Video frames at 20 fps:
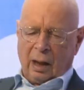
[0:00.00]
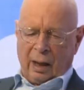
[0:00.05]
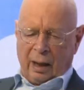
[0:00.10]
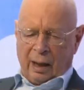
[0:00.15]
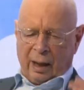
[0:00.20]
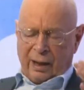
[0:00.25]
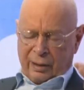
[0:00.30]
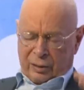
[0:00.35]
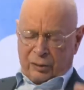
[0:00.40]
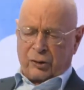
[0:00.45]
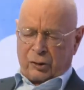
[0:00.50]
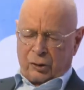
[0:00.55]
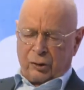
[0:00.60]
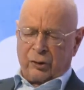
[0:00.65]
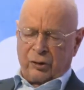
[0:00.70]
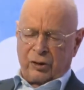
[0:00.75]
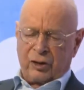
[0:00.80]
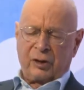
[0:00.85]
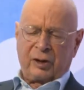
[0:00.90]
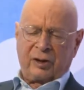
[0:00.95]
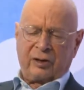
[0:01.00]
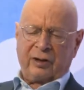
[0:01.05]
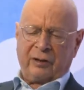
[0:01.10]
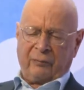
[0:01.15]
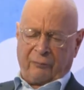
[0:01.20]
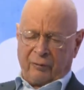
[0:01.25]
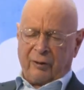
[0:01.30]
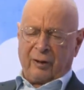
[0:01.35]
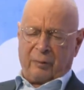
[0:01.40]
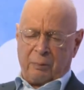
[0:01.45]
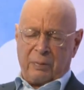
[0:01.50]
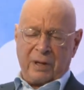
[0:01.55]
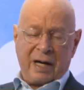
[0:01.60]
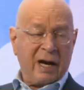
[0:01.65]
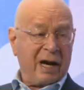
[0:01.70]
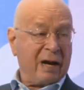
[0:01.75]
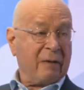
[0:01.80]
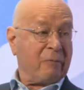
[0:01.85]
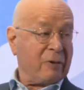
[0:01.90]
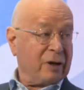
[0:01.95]
And so it's different
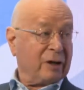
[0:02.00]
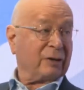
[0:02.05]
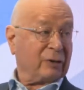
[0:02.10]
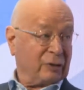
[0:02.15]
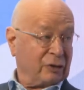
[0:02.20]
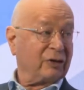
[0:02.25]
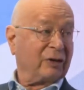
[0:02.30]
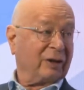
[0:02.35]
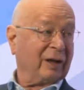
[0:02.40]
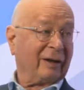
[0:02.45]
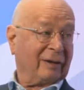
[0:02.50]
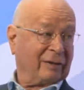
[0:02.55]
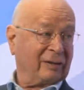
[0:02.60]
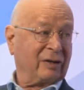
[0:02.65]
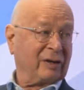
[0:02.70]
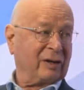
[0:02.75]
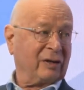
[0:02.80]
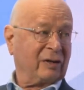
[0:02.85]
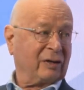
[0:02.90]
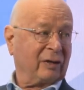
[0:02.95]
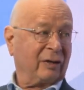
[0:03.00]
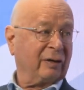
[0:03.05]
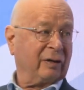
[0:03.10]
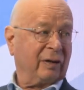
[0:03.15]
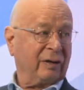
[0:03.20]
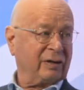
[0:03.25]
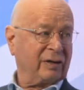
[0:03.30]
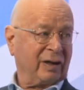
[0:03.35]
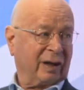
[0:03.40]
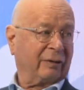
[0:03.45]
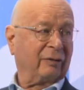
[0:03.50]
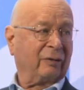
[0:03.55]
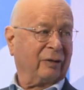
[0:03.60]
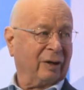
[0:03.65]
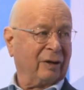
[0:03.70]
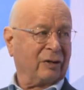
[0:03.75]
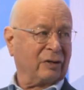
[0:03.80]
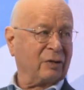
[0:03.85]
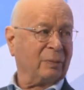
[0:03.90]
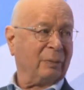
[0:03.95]
behavior in the tech sector
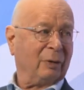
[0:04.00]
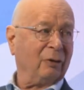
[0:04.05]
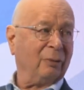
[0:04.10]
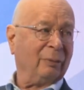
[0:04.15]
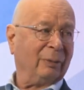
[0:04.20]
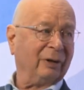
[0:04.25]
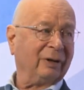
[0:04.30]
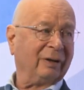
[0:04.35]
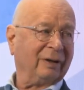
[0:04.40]
at the moment.